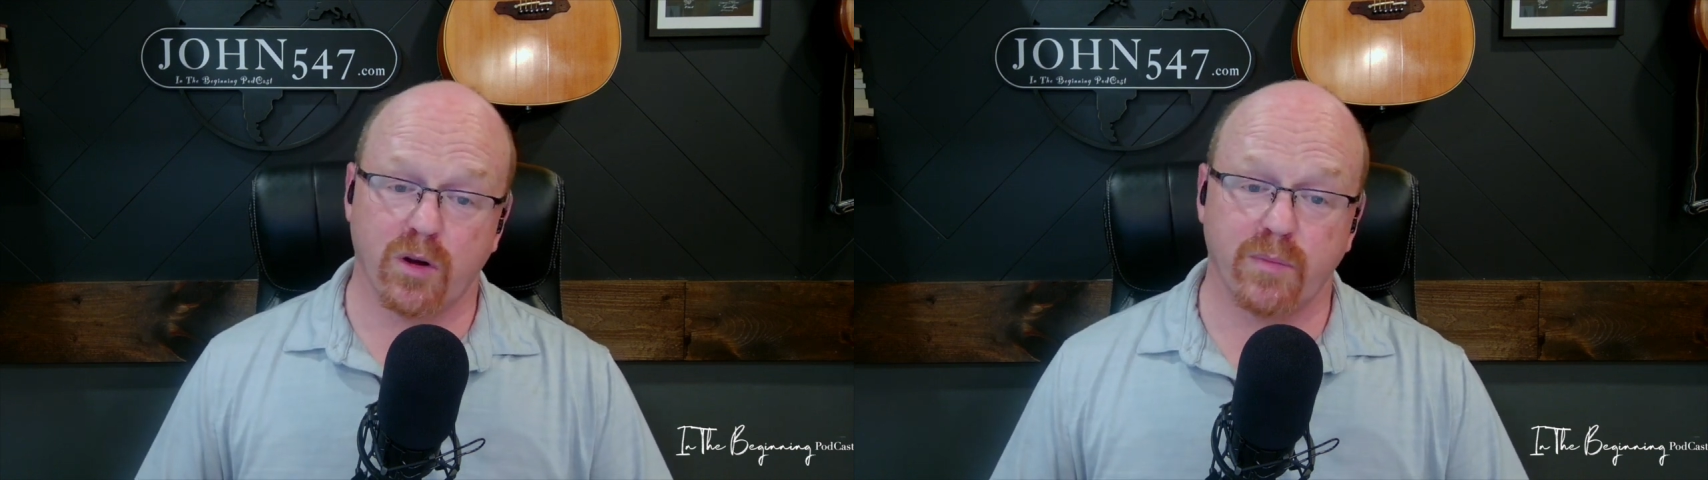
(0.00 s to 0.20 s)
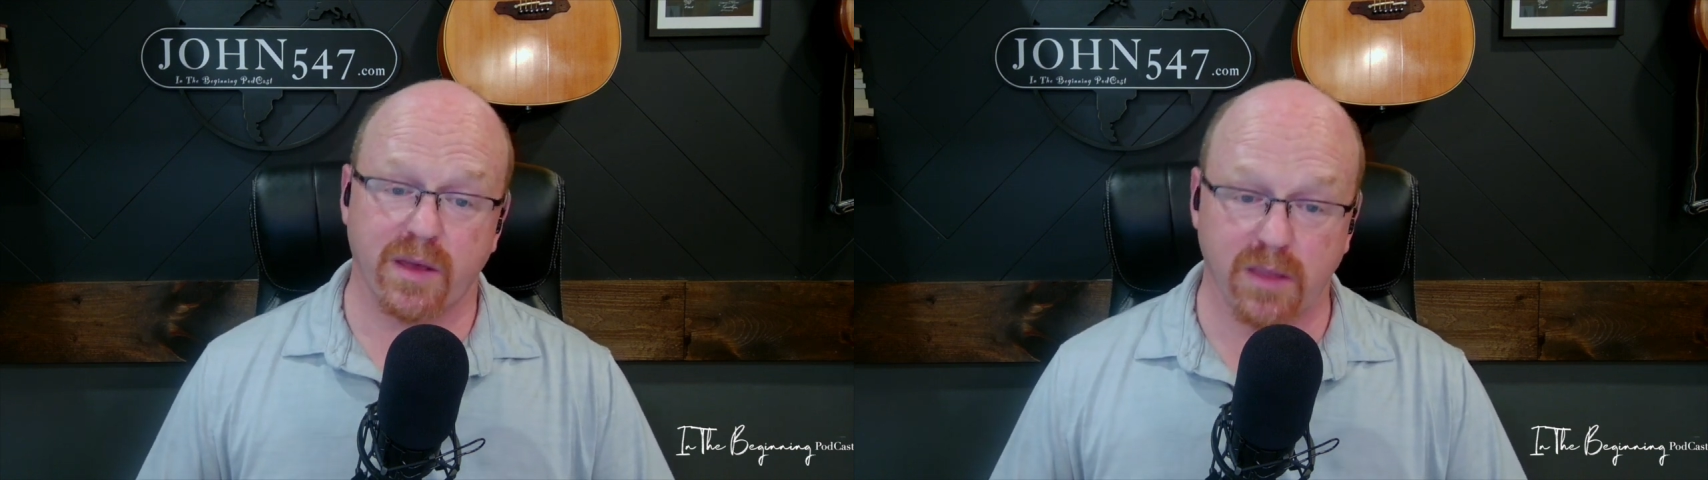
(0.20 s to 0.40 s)

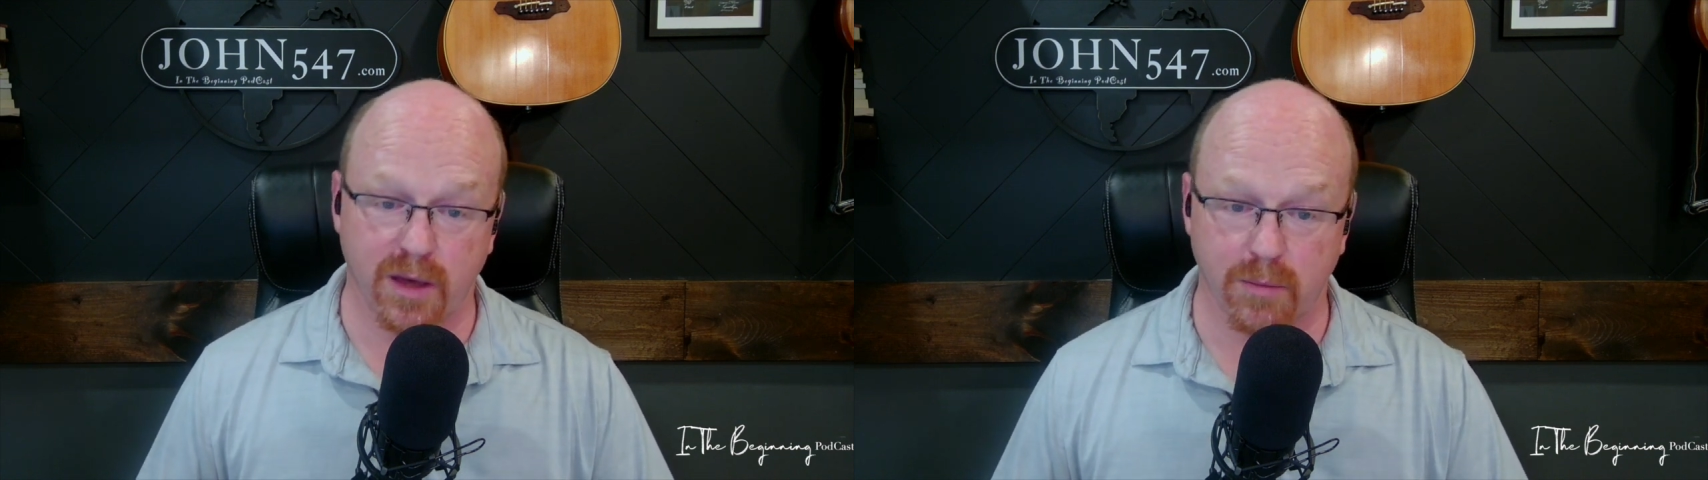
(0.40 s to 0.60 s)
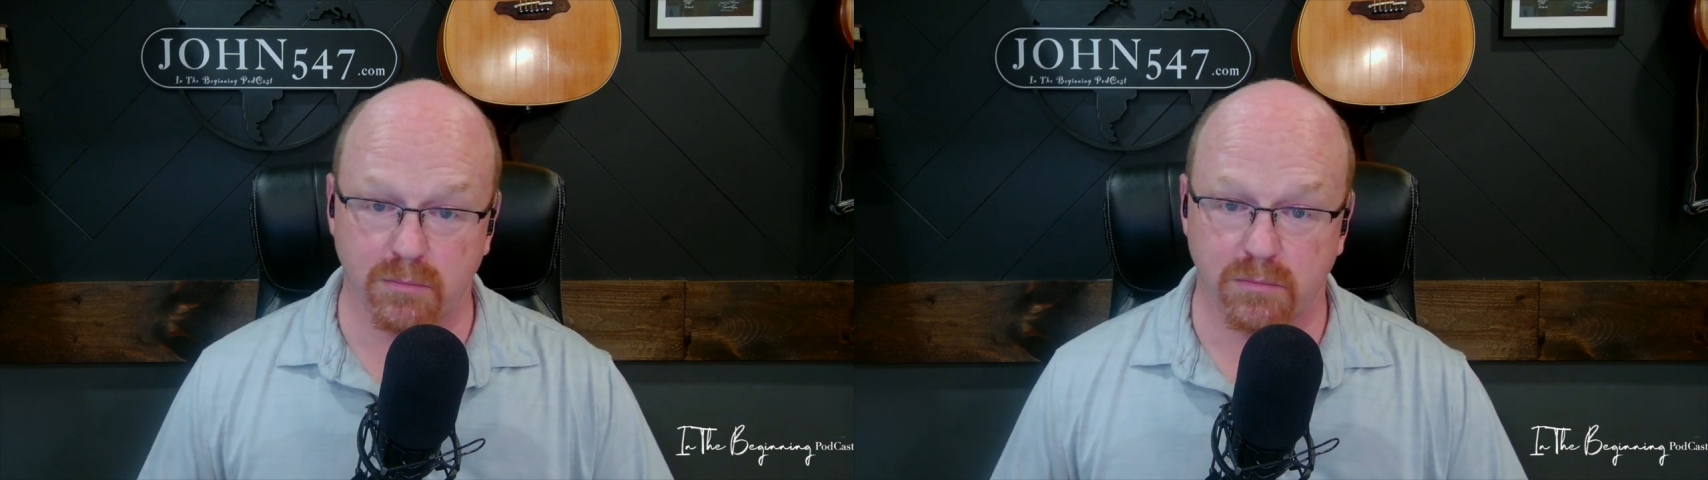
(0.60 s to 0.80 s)

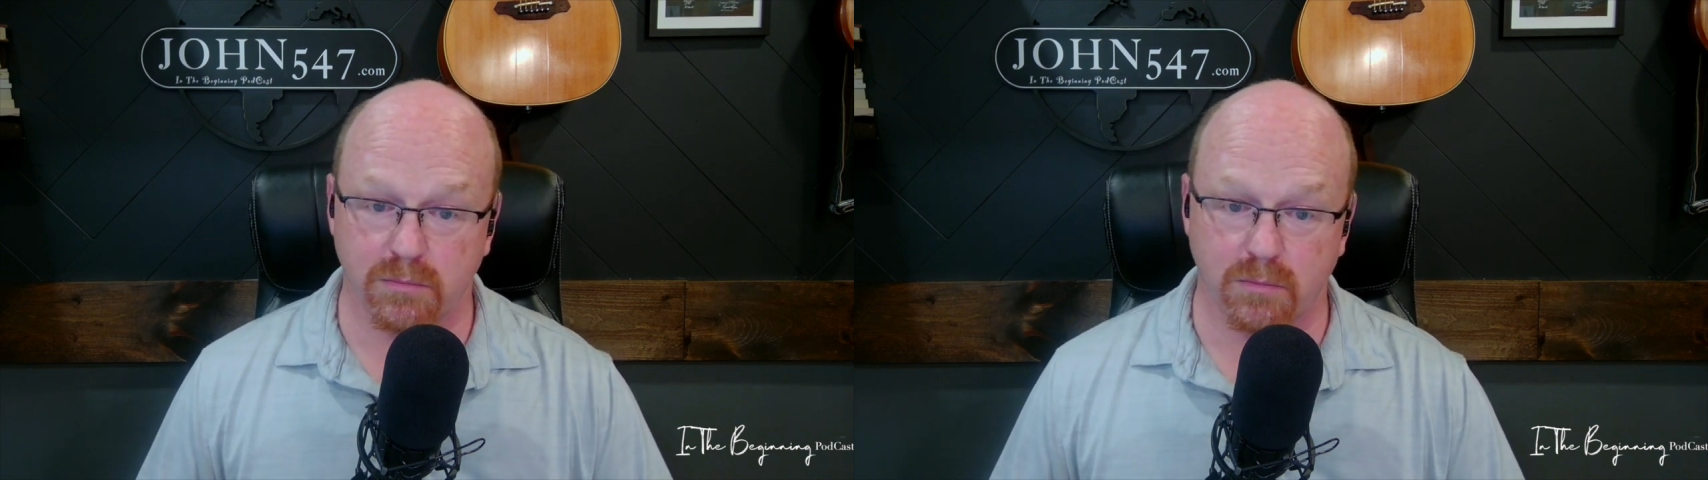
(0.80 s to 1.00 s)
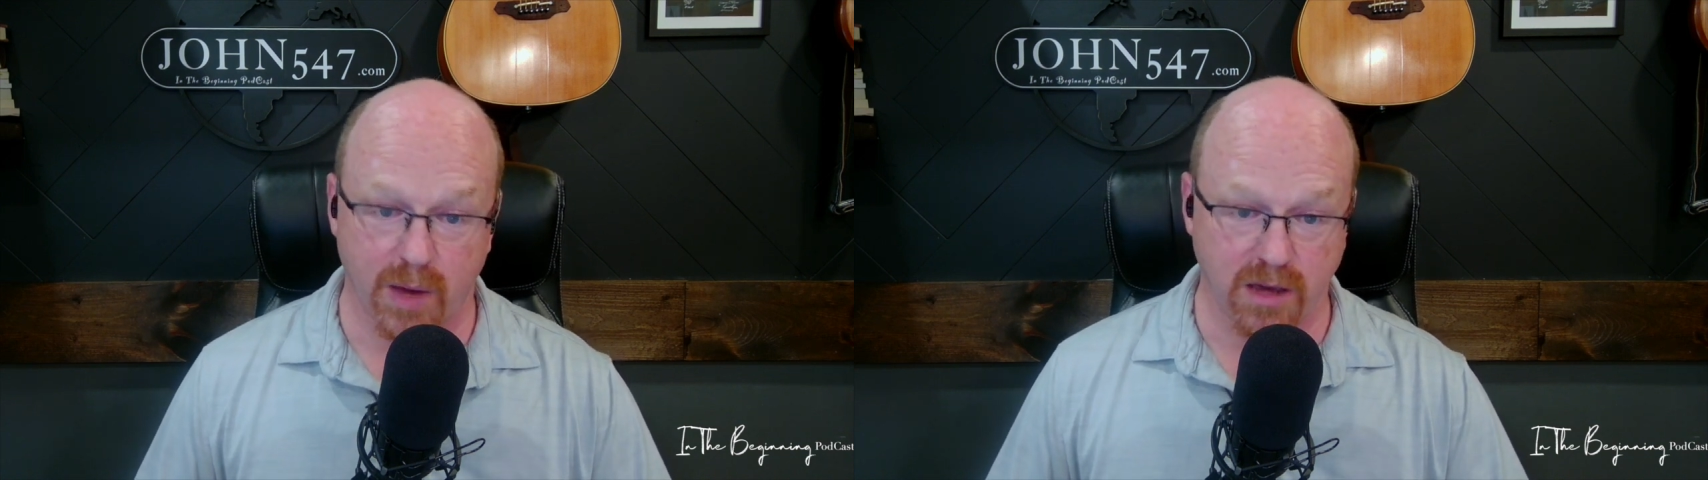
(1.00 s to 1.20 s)
Bethlehem?
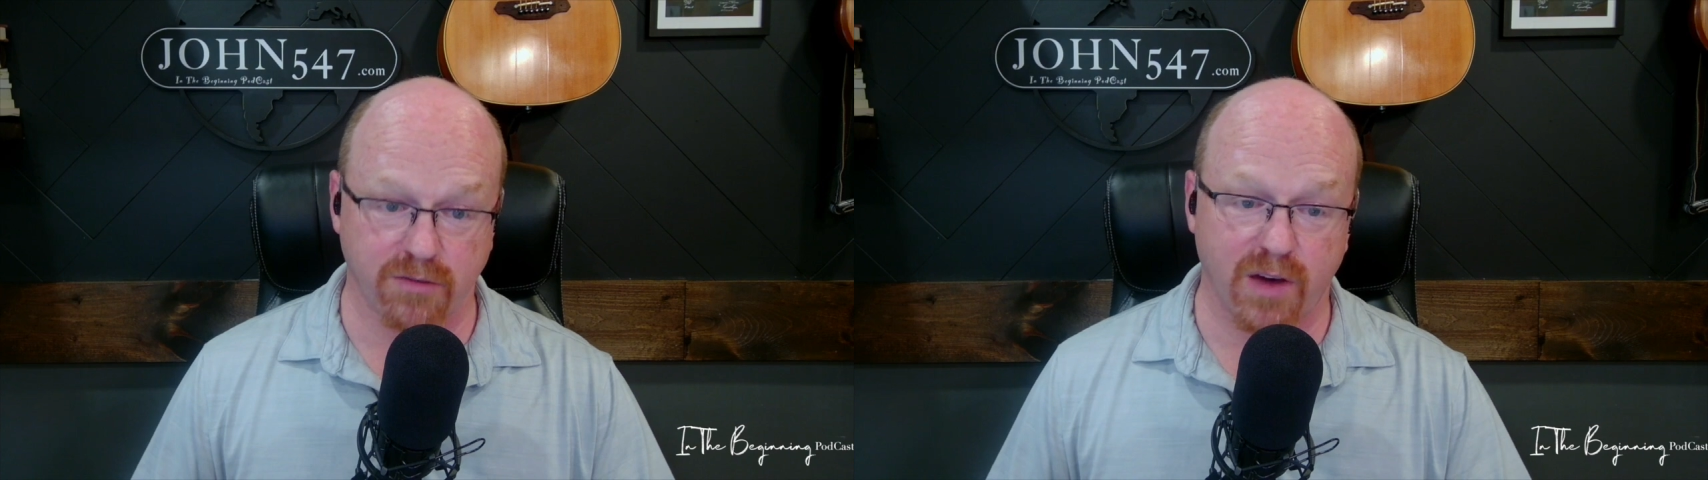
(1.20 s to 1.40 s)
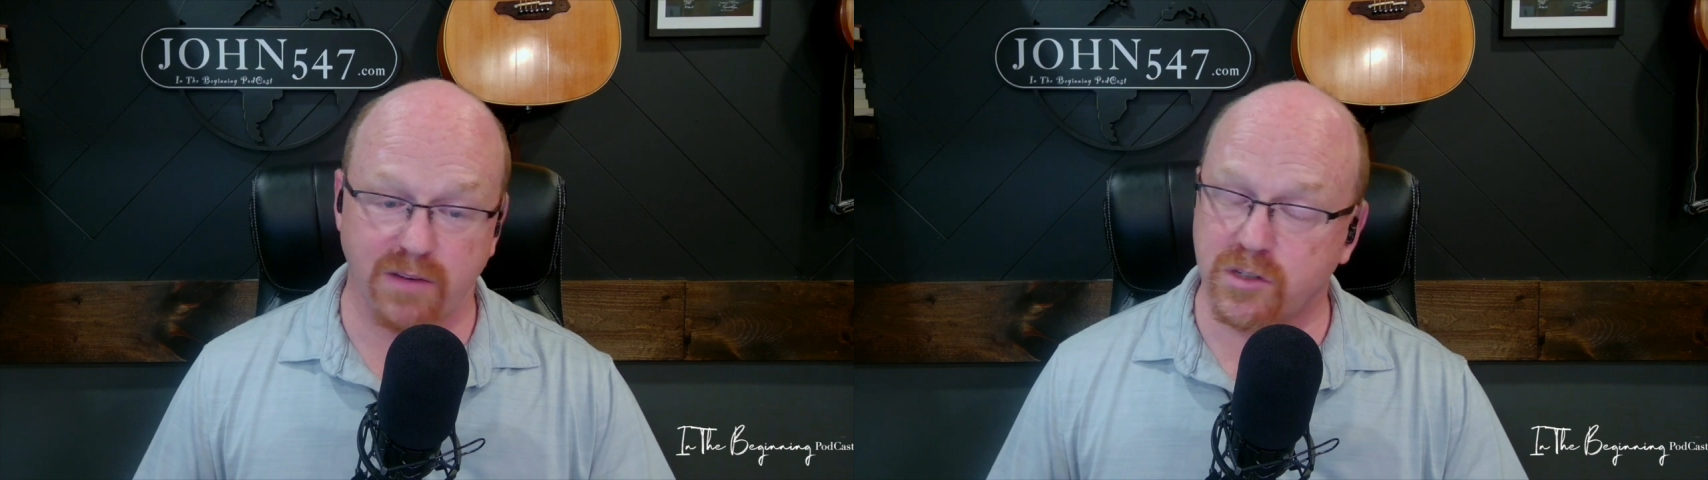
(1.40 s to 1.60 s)
Micah
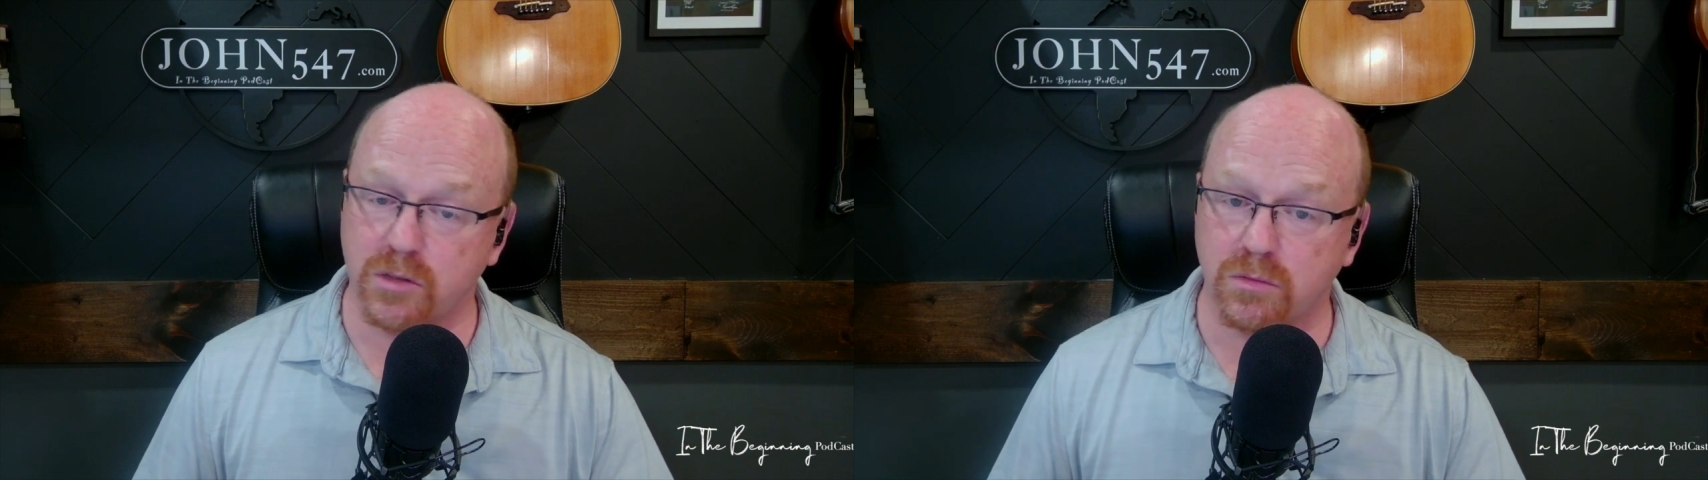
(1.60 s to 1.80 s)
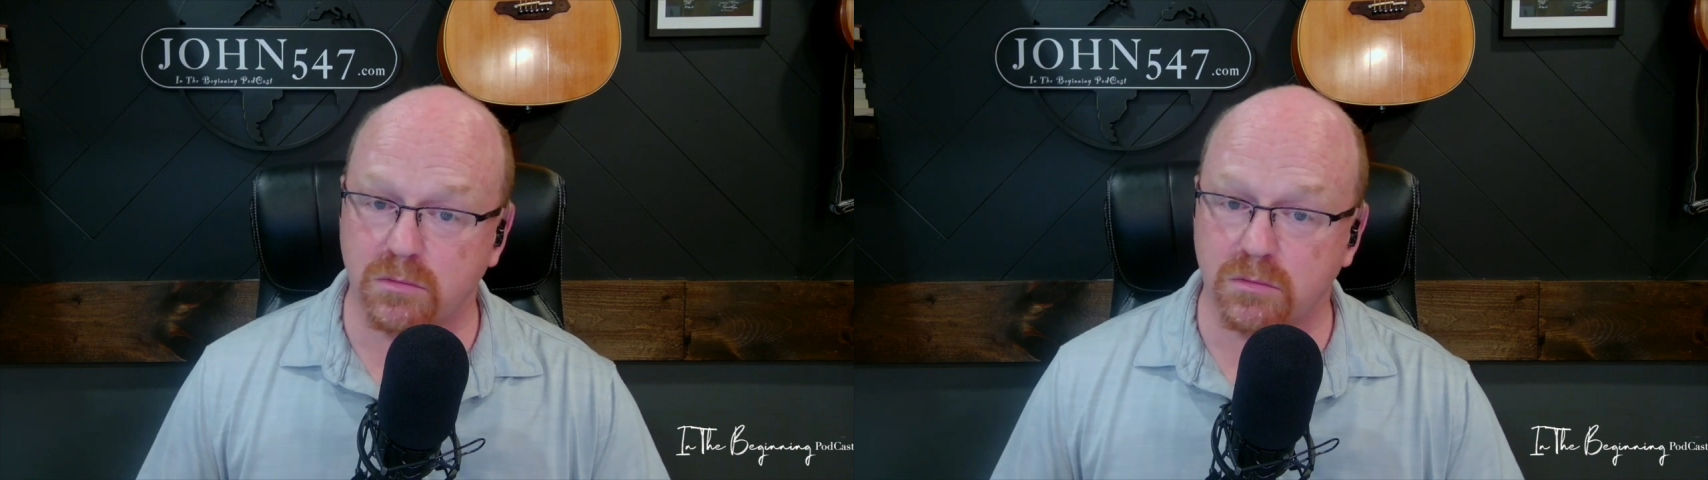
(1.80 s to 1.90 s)
5 2.